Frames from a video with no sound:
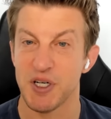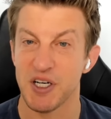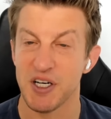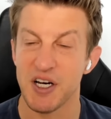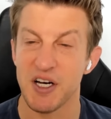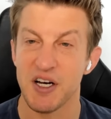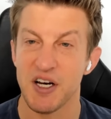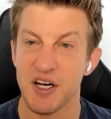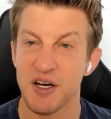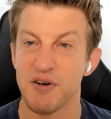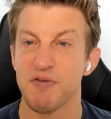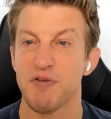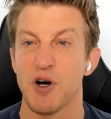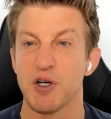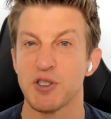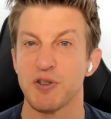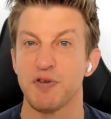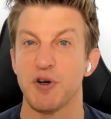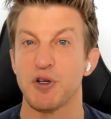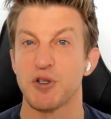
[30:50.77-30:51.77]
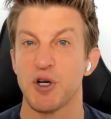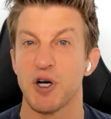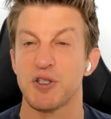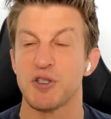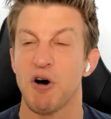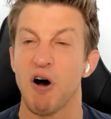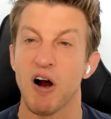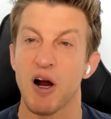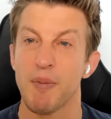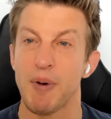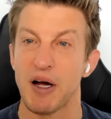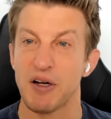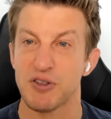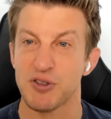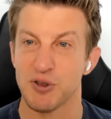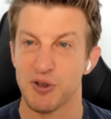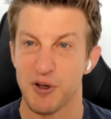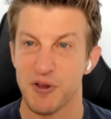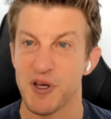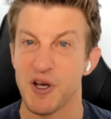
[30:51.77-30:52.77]
And in Fossil Future, I talk
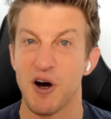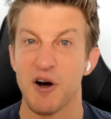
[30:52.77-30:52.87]
about sort of